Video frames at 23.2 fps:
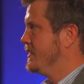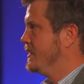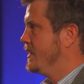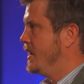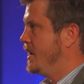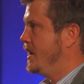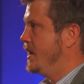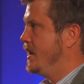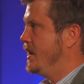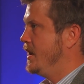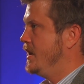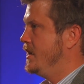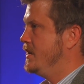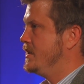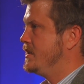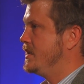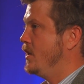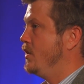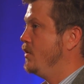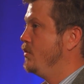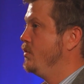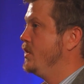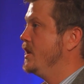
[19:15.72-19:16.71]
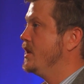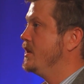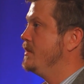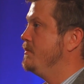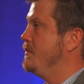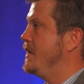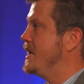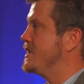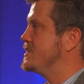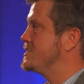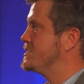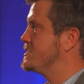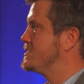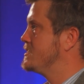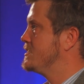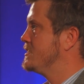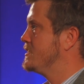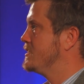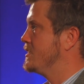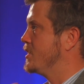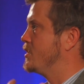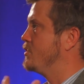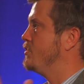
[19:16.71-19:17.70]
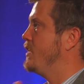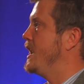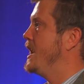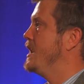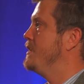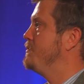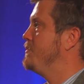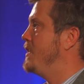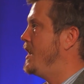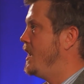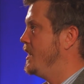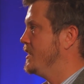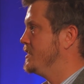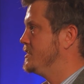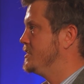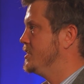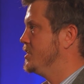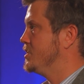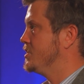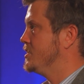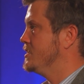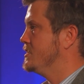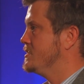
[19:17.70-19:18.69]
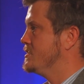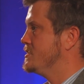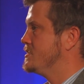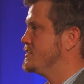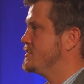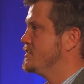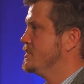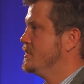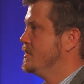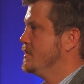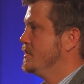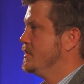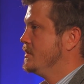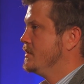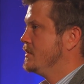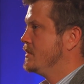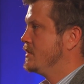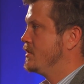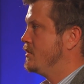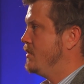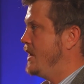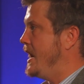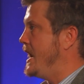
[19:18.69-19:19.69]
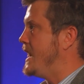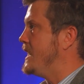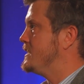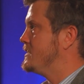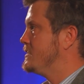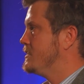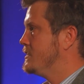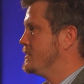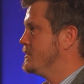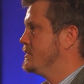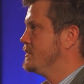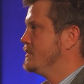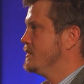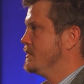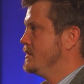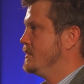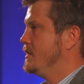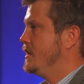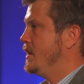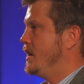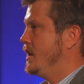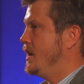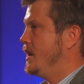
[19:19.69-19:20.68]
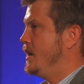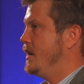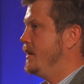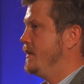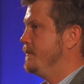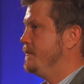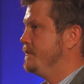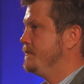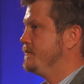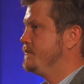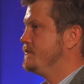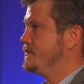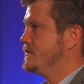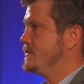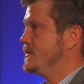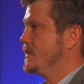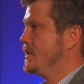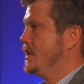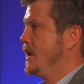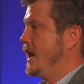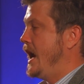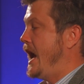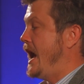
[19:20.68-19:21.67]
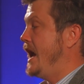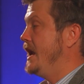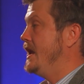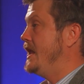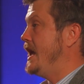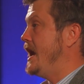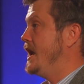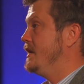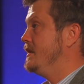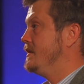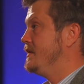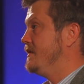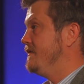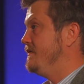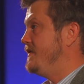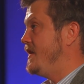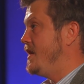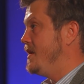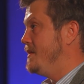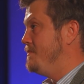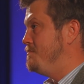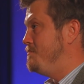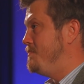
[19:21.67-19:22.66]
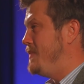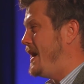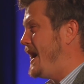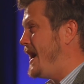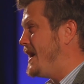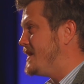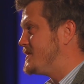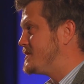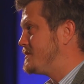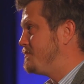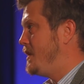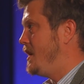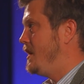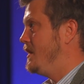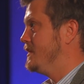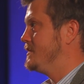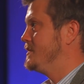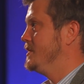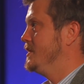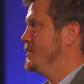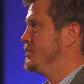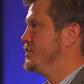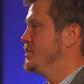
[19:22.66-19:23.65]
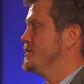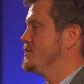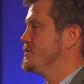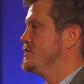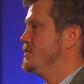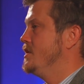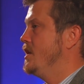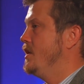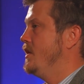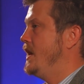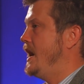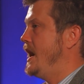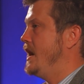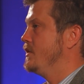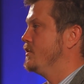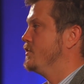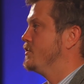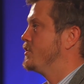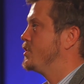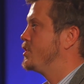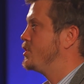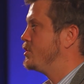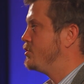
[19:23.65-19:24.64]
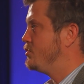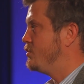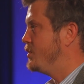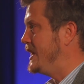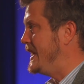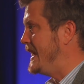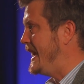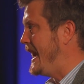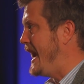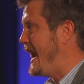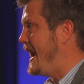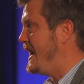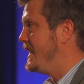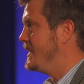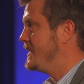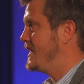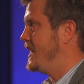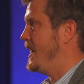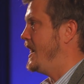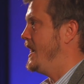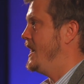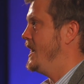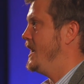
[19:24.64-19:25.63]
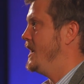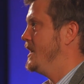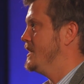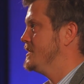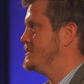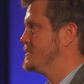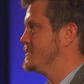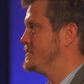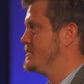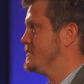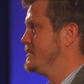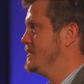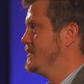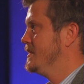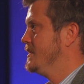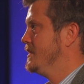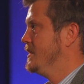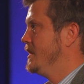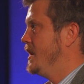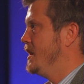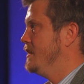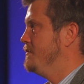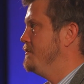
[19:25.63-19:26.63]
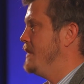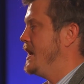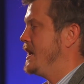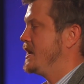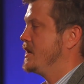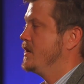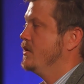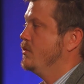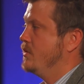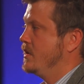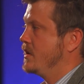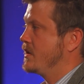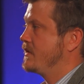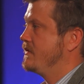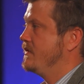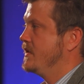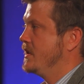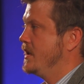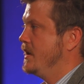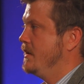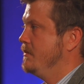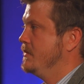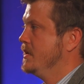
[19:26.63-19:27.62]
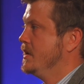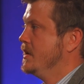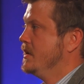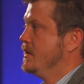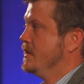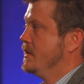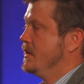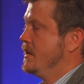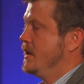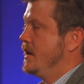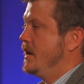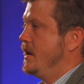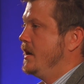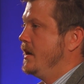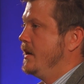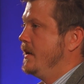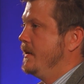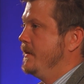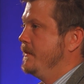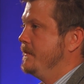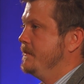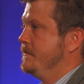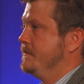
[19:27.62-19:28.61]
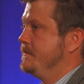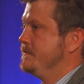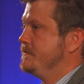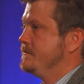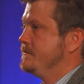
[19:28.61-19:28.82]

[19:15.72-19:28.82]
That really makes the great politicians great. And then the very best politicians know how to create chaos and make it work for them. I